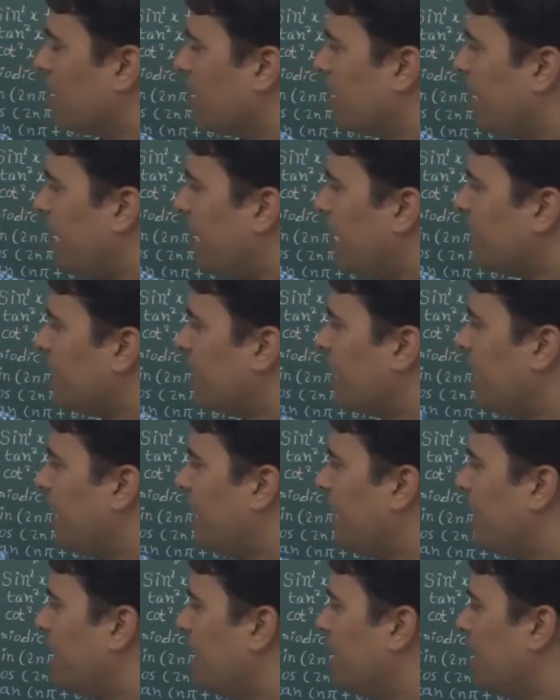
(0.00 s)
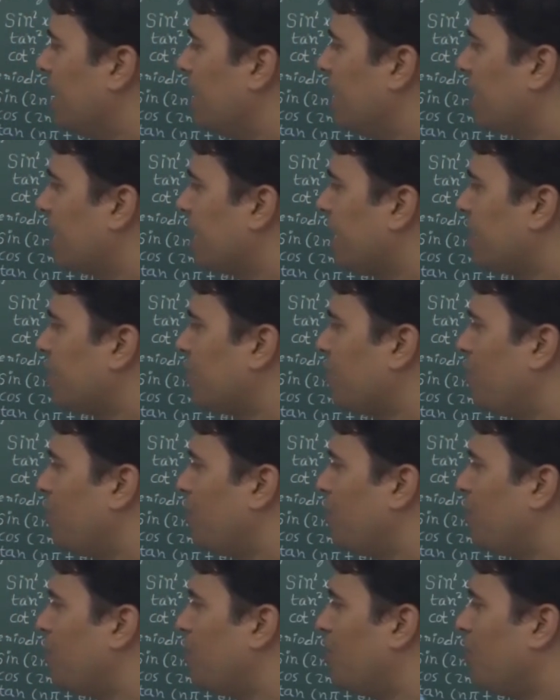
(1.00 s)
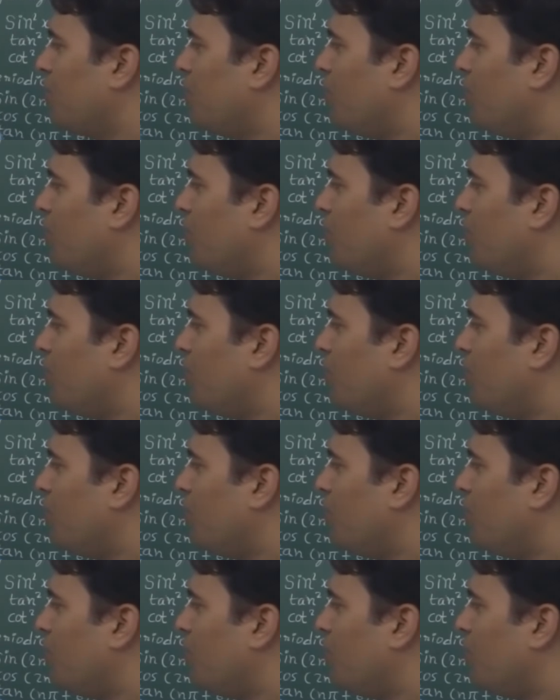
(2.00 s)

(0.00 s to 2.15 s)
Get the ratio